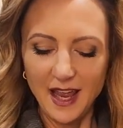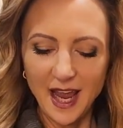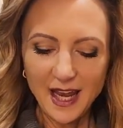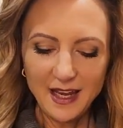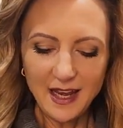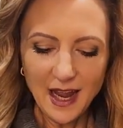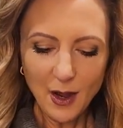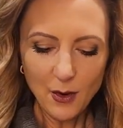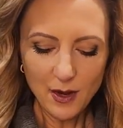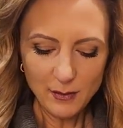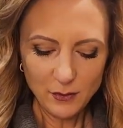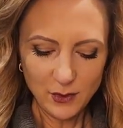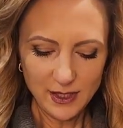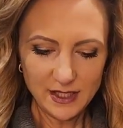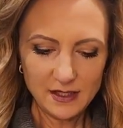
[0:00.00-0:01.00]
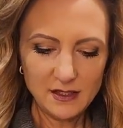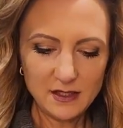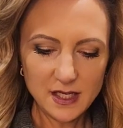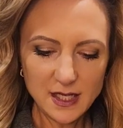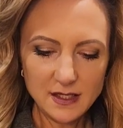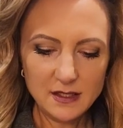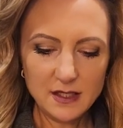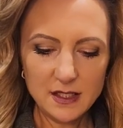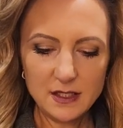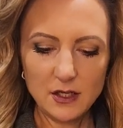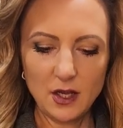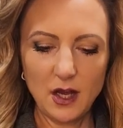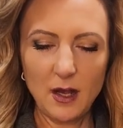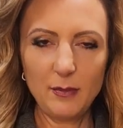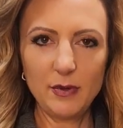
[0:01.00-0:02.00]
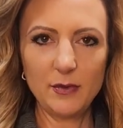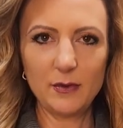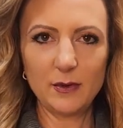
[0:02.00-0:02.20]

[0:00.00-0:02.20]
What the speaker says: And now I'm going to dust the top.